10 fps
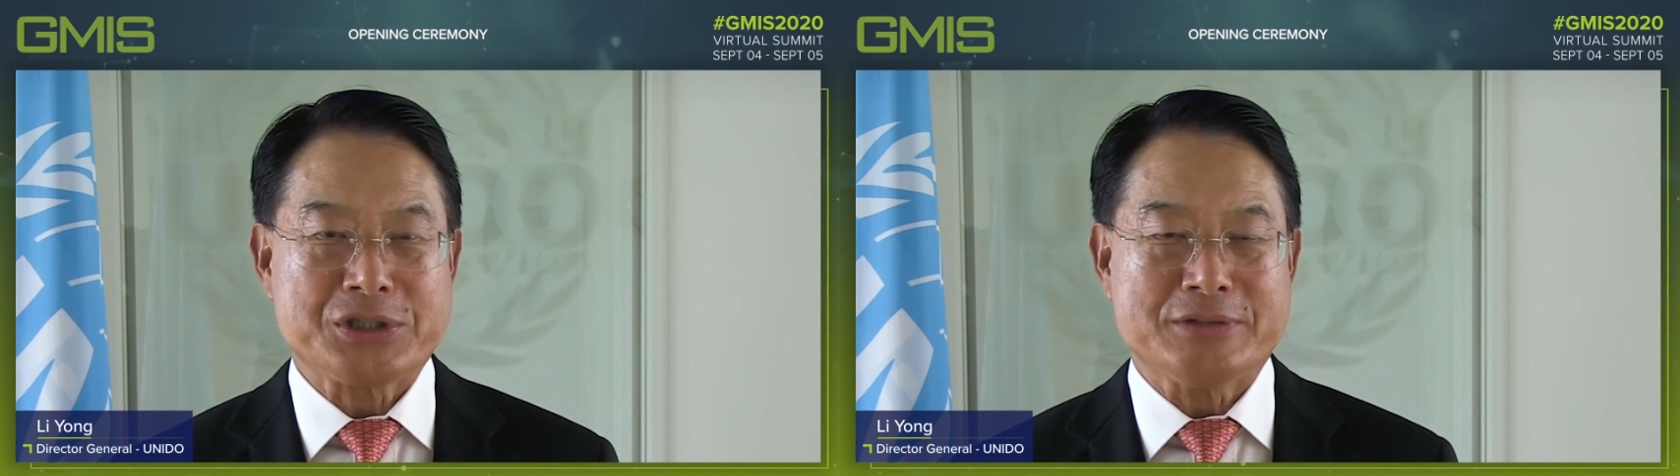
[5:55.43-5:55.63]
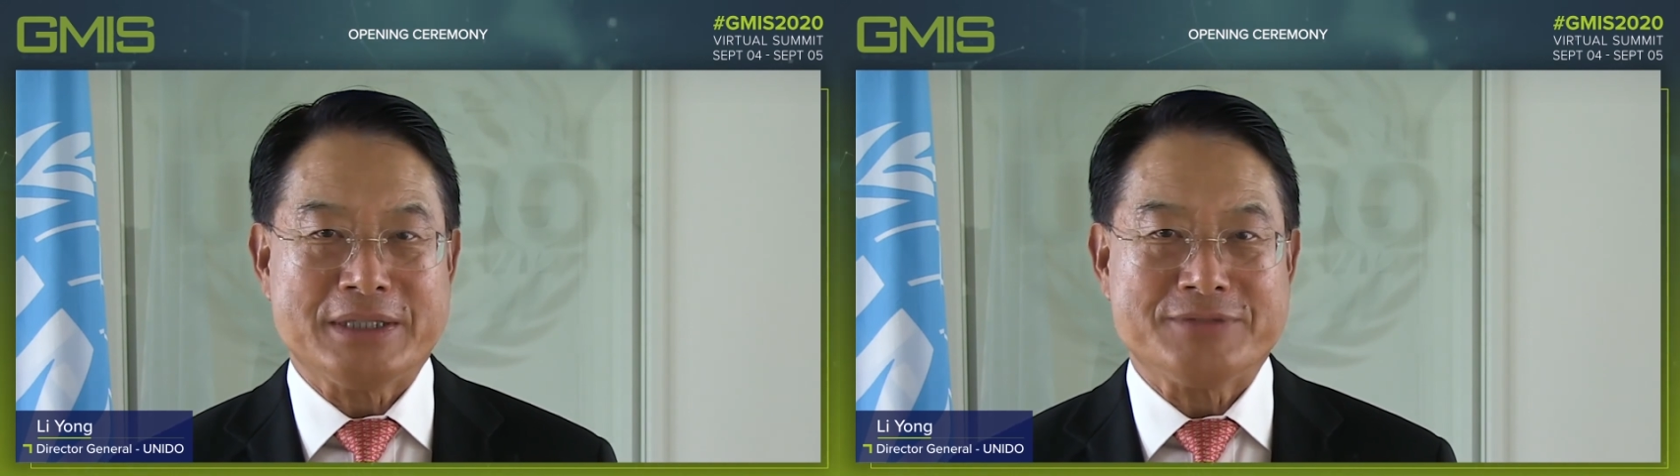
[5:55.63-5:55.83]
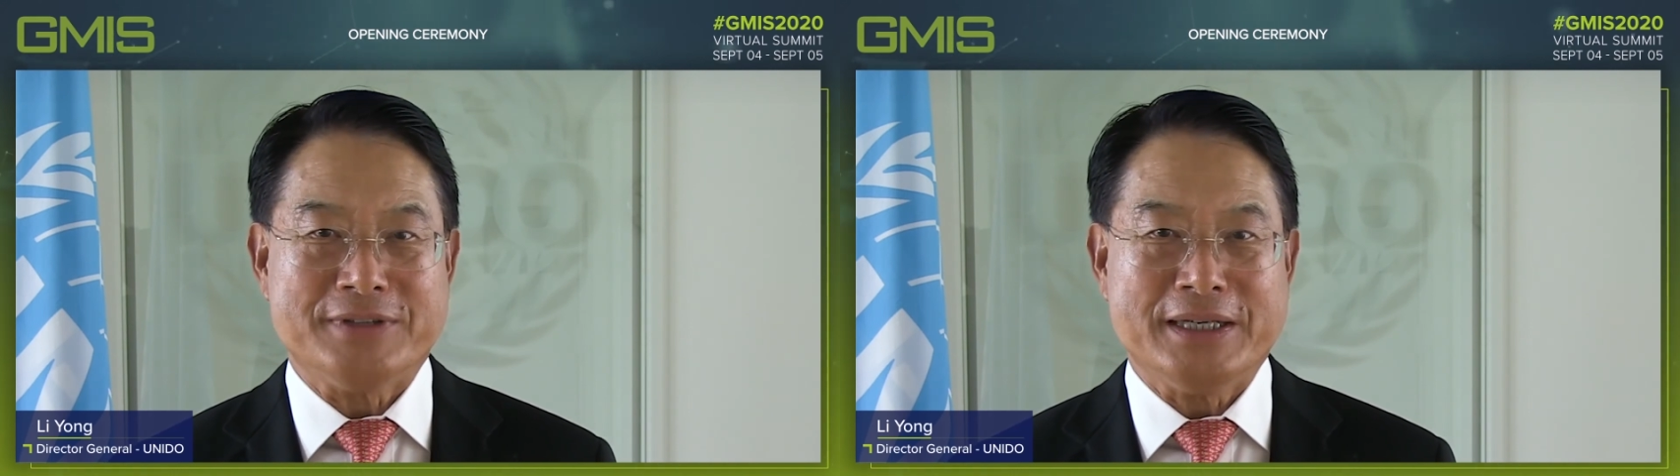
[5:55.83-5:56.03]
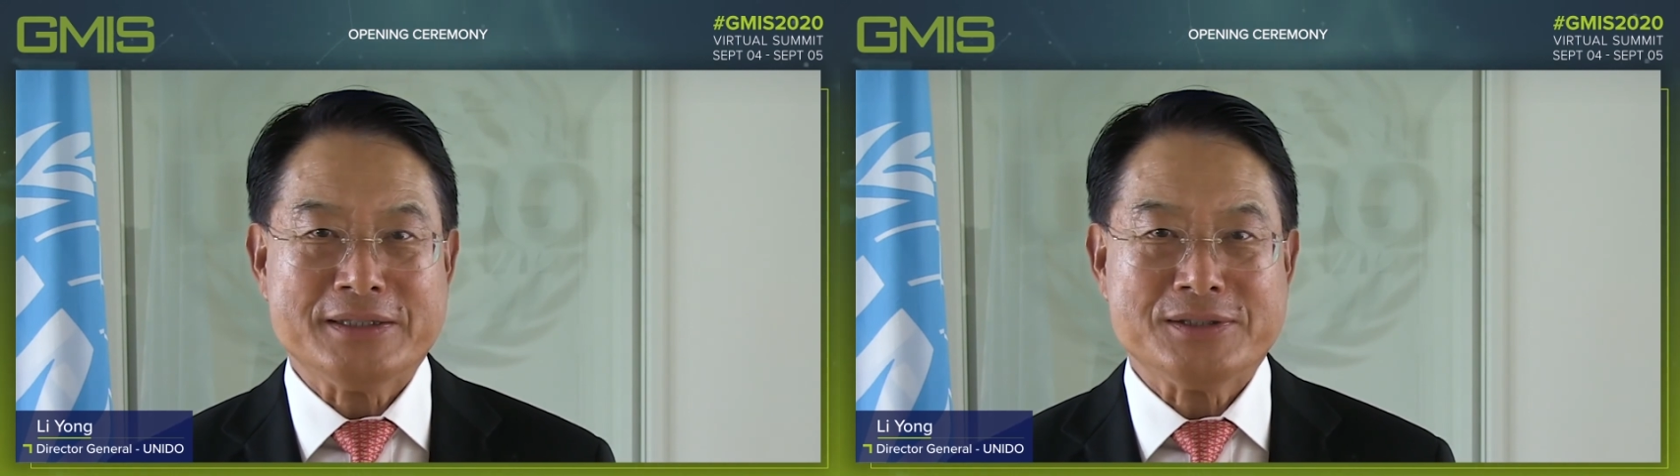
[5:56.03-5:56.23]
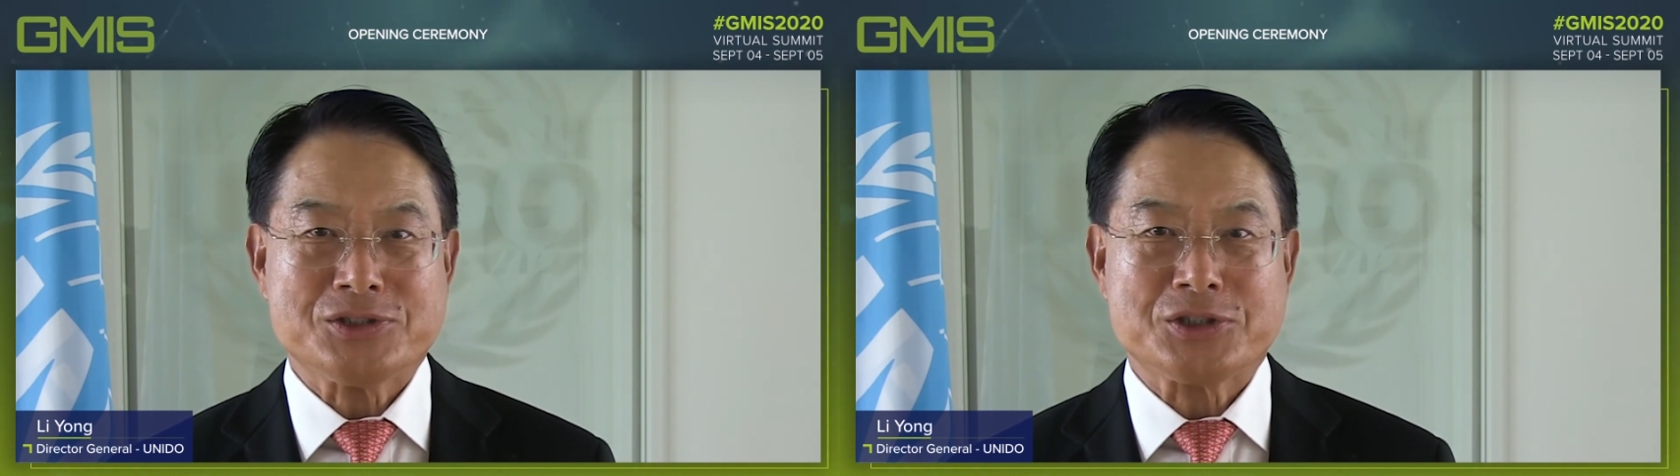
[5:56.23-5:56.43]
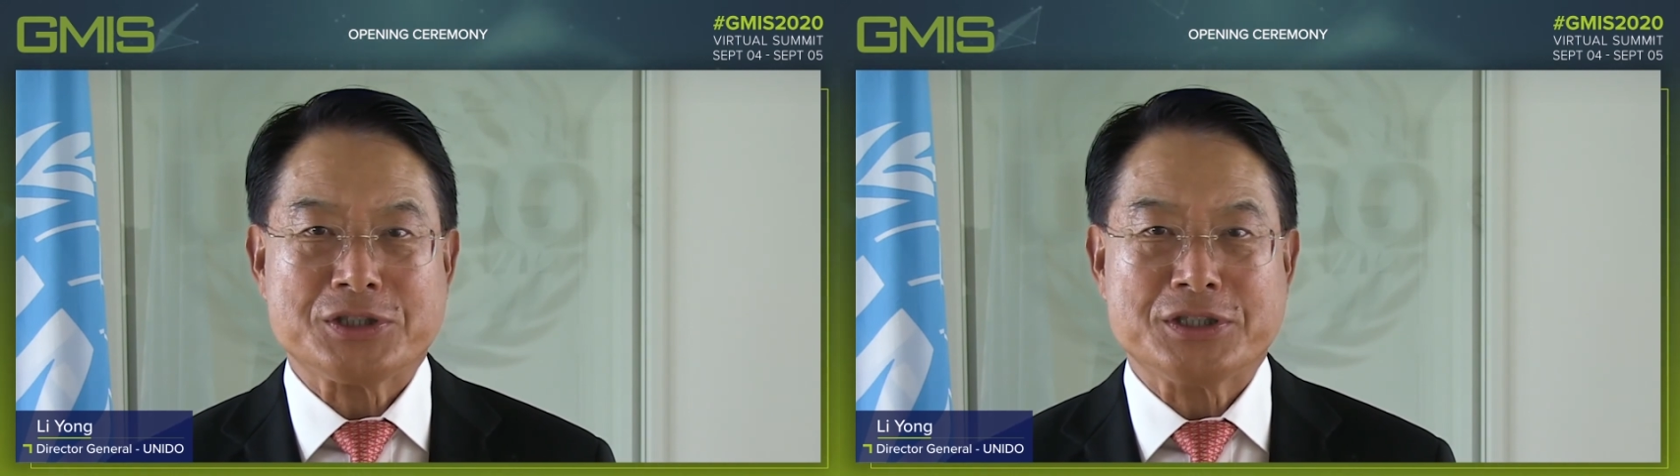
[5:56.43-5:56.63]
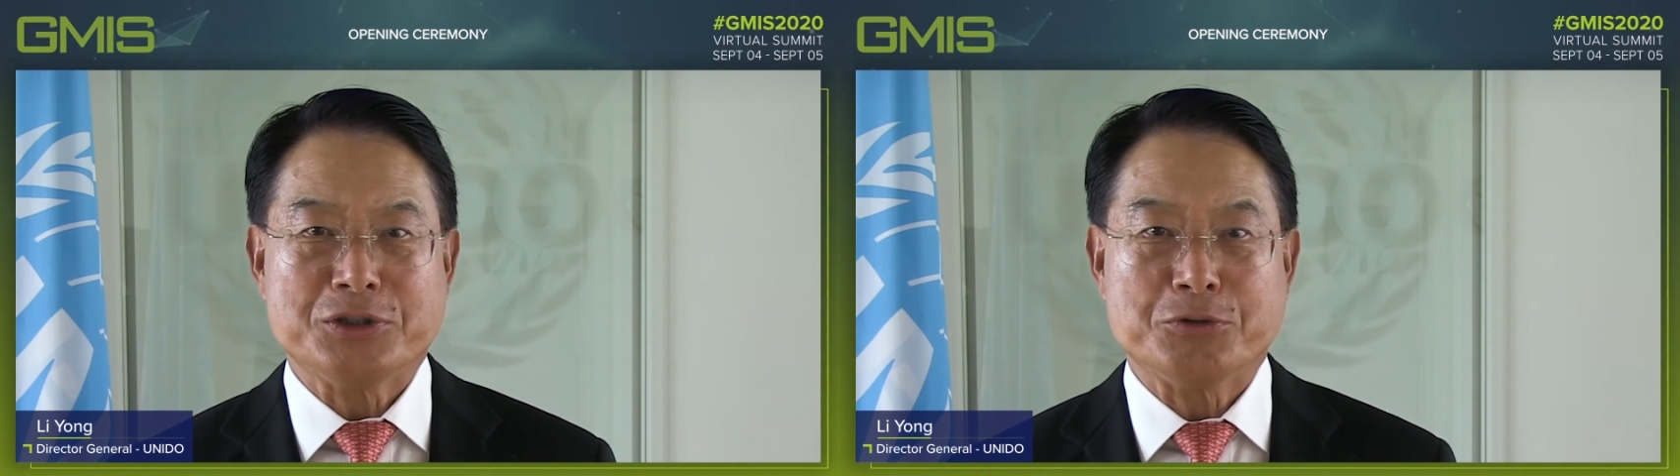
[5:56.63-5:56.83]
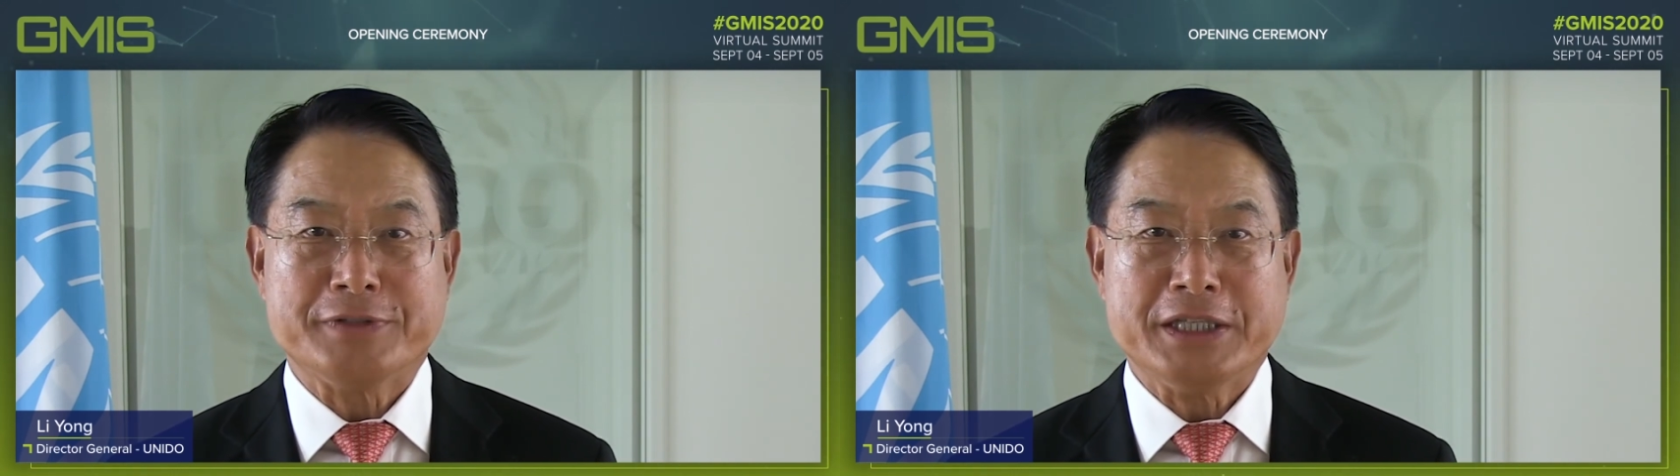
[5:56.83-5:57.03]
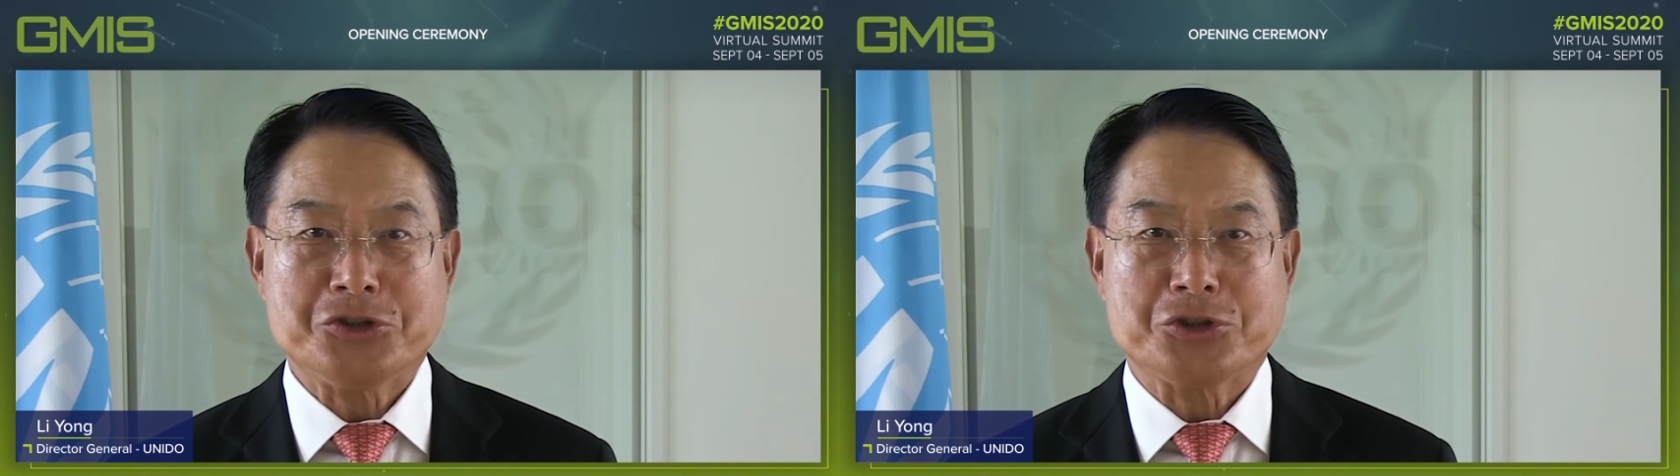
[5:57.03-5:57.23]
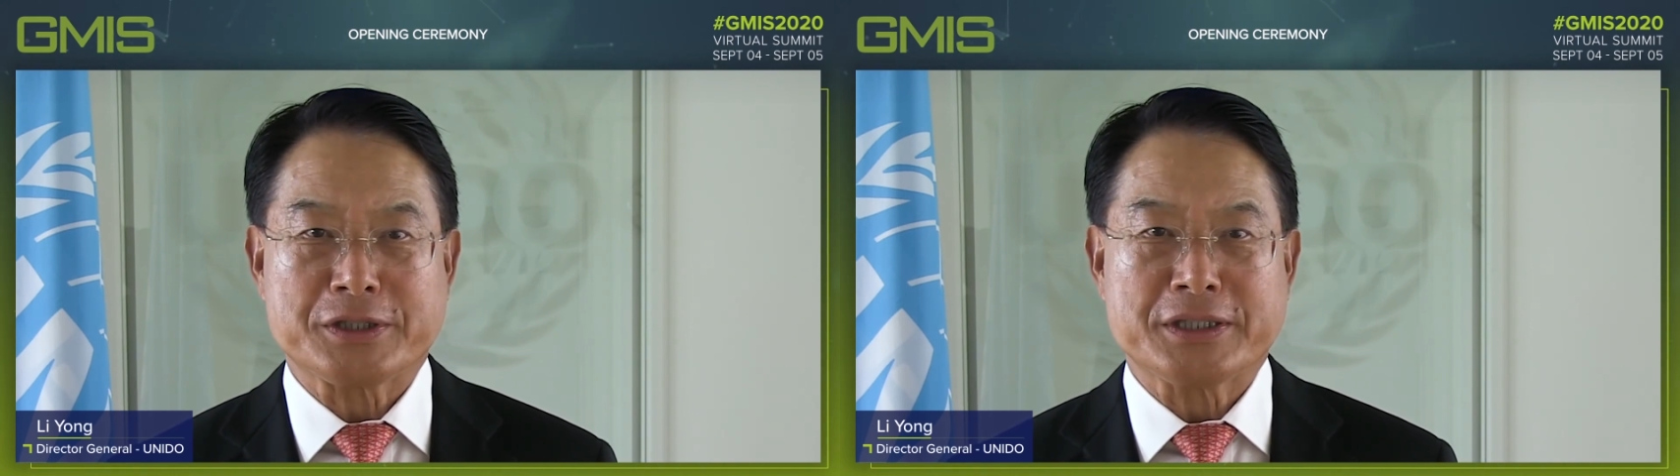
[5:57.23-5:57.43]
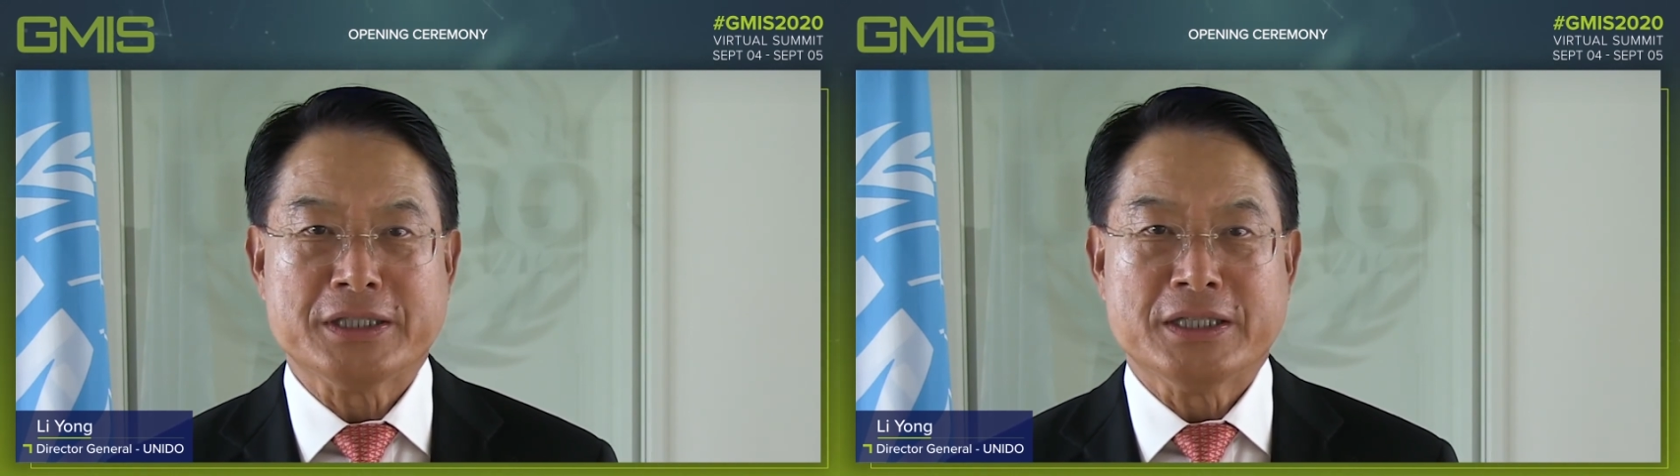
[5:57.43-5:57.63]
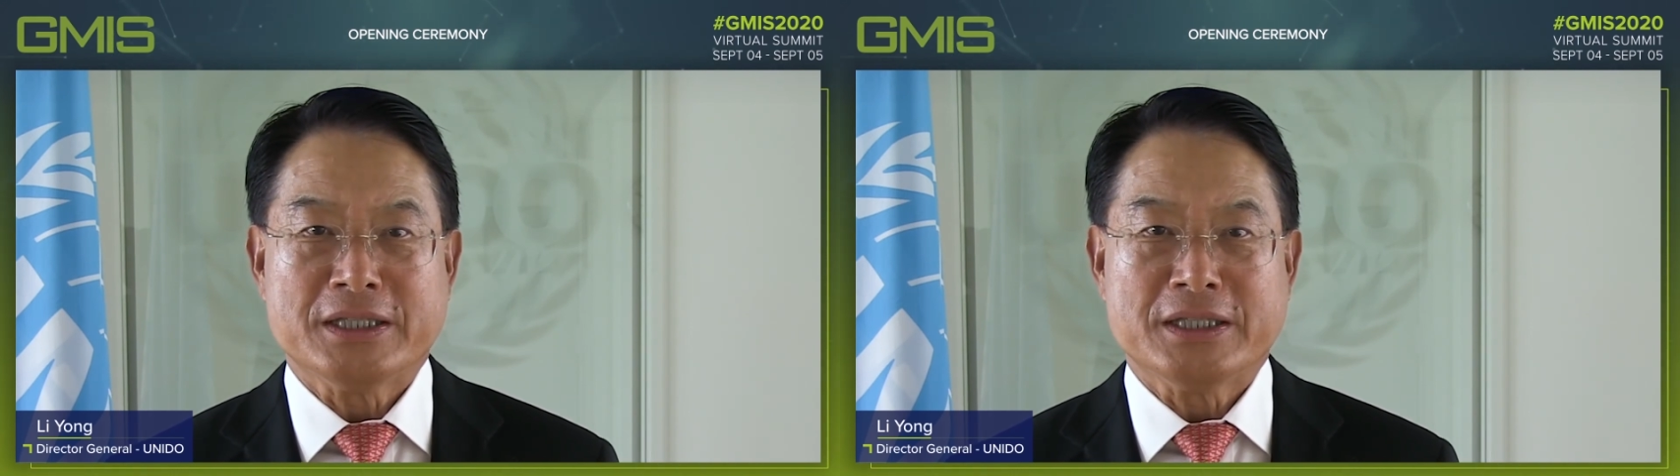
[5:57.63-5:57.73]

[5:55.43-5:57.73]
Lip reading: of advanced innovation